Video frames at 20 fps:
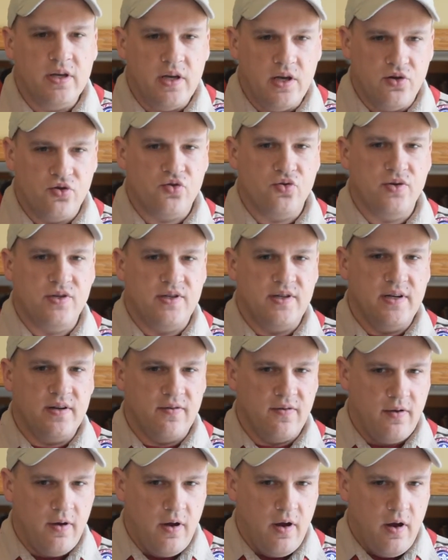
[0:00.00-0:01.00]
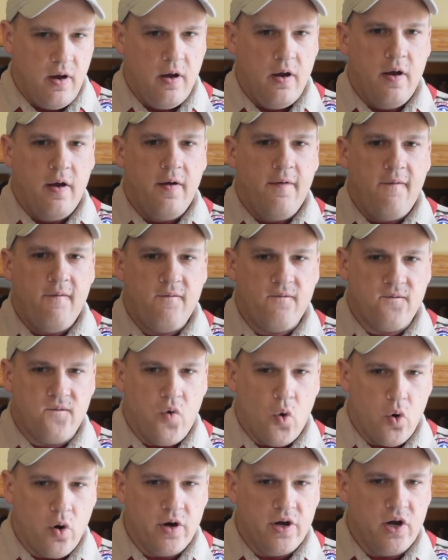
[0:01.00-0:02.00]
interesting
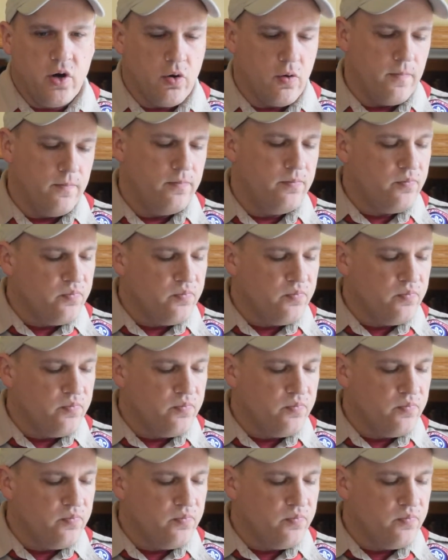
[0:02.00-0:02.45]
for you.